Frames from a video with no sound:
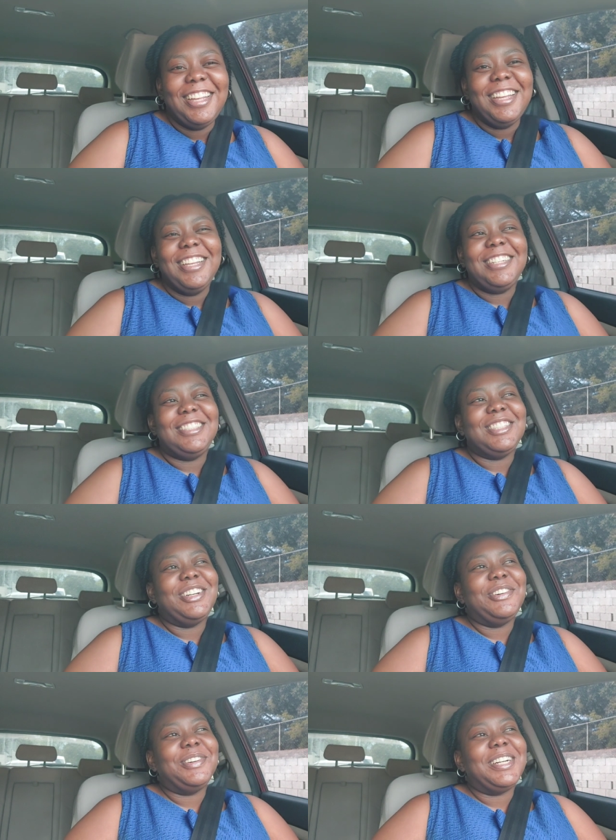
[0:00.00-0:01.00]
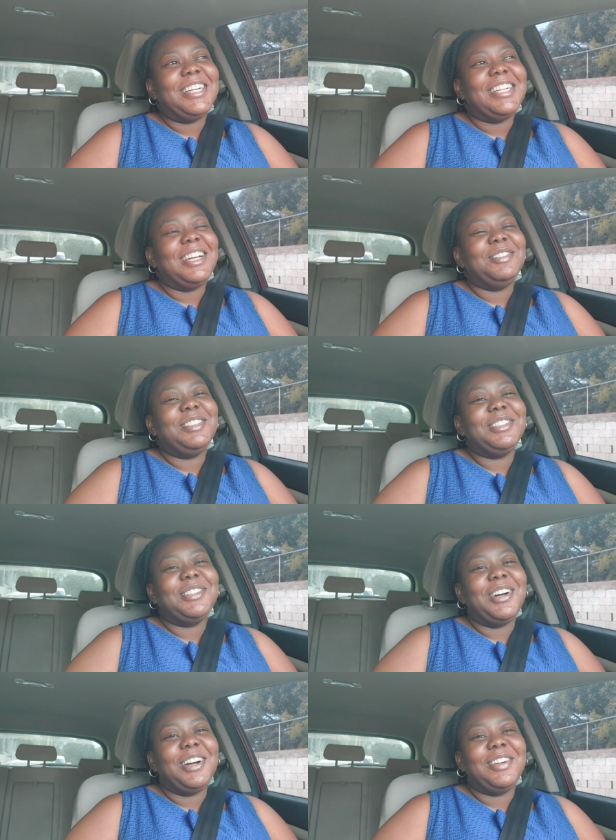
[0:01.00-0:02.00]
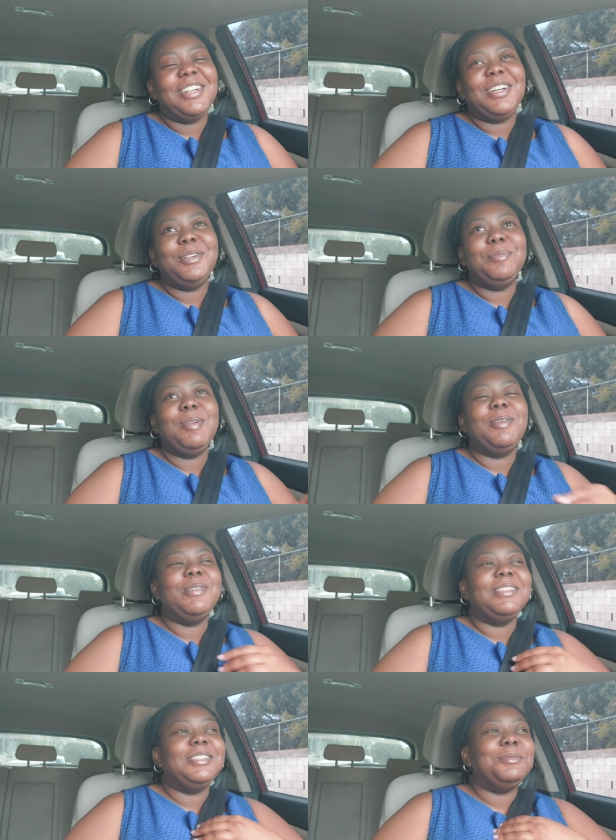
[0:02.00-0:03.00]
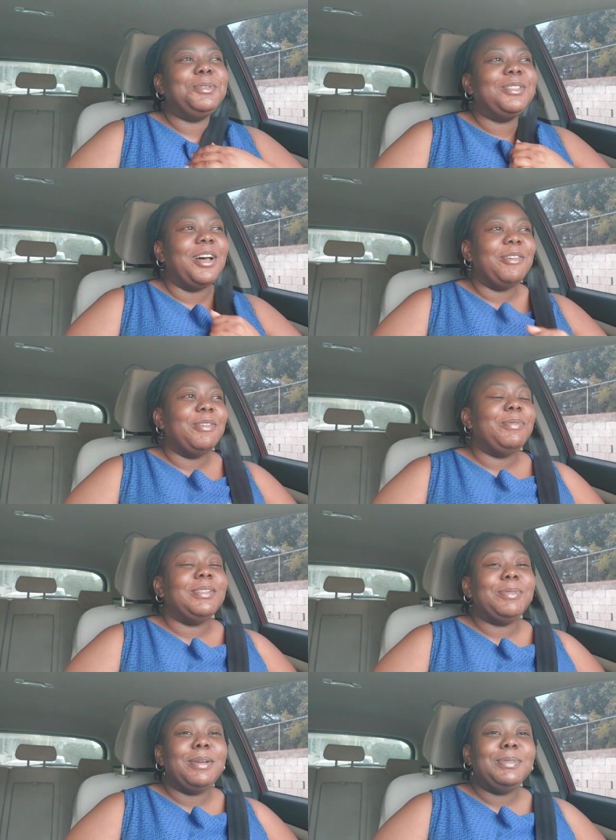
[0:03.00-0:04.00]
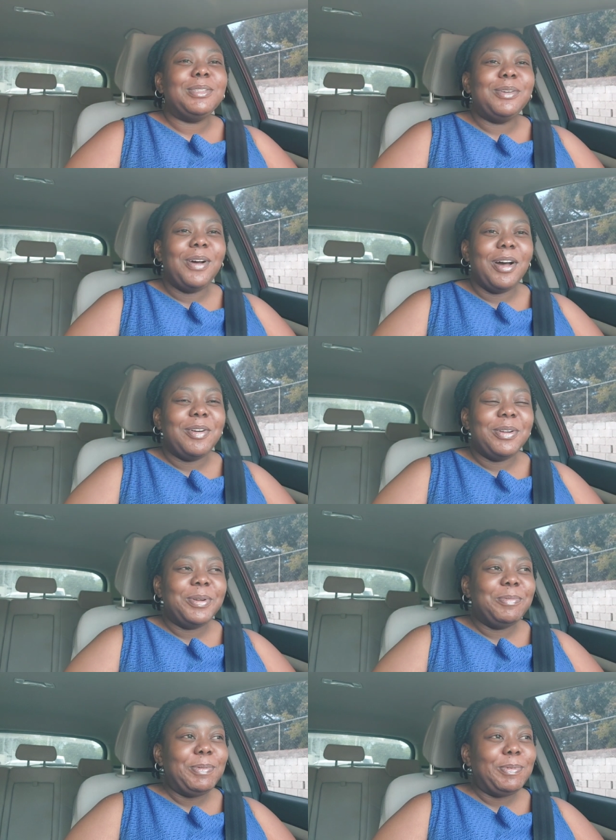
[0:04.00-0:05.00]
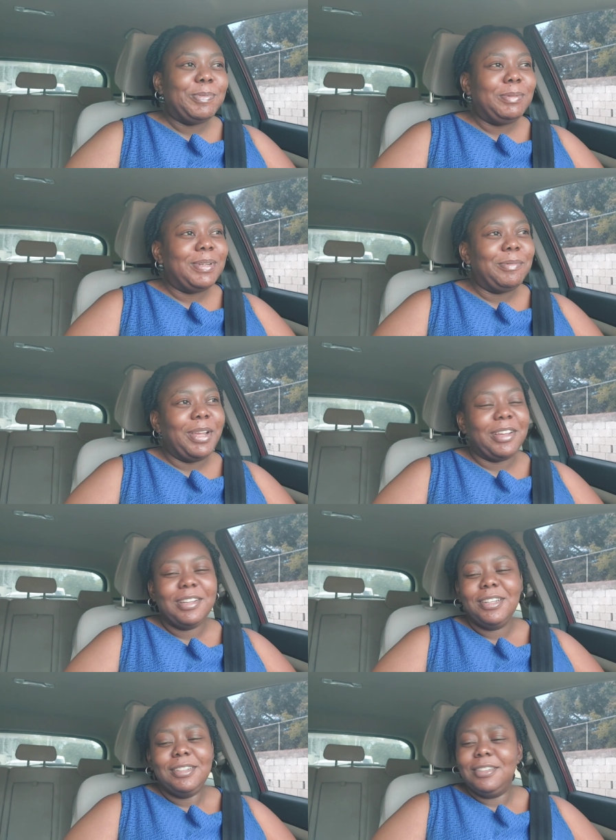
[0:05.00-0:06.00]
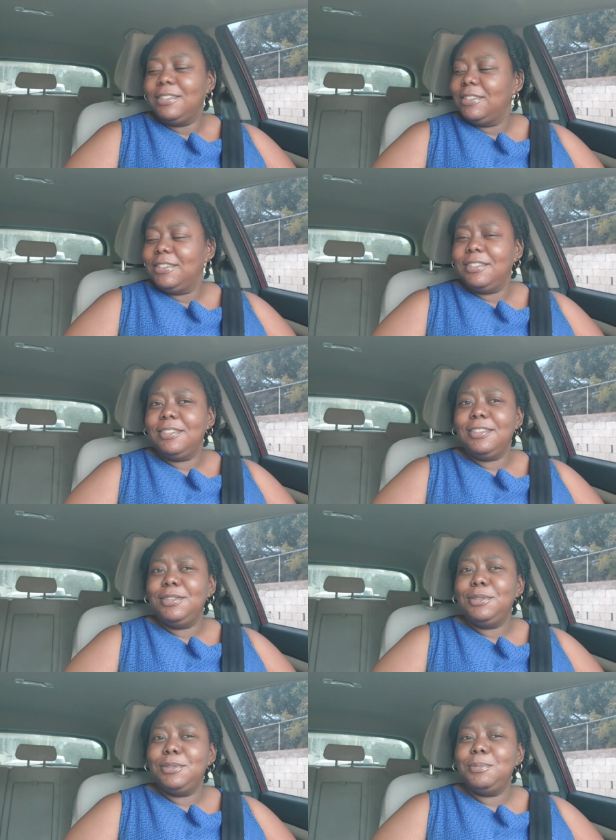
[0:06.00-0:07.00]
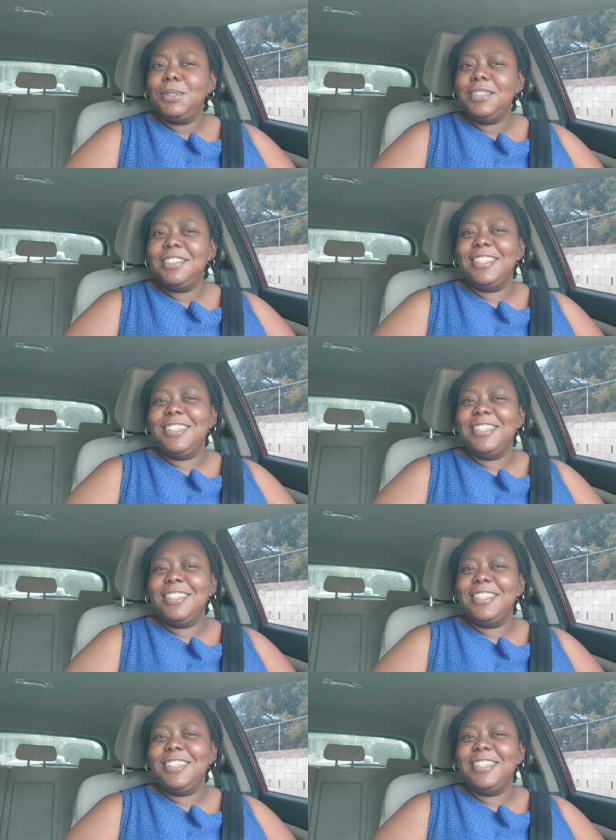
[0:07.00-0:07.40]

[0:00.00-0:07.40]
it's so weird. I'm so awkward. I hope I wasn't the most awkward person. I'm so awkward when people meet me. I'm like, you know me?